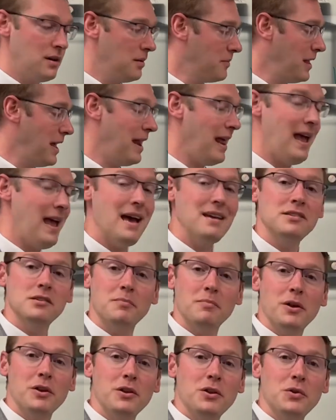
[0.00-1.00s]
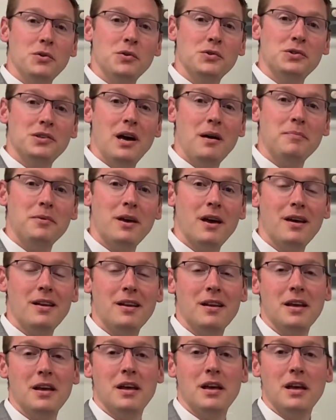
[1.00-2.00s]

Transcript: that hasn't been used up yet